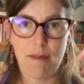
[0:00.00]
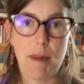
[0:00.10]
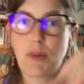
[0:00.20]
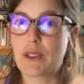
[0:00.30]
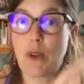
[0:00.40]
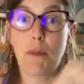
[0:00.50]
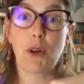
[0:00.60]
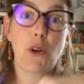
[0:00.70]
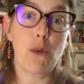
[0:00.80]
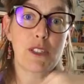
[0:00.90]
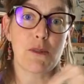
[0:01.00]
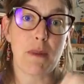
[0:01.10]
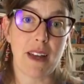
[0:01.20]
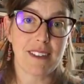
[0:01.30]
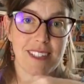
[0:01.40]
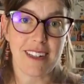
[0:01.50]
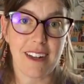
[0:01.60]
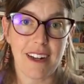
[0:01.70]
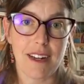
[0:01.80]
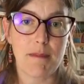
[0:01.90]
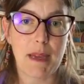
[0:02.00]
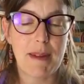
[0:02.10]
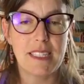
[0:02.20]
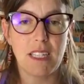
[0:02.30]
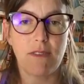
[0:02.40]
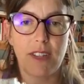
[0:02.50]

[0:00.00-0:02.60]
put a whole bunch of bottles in here and make myself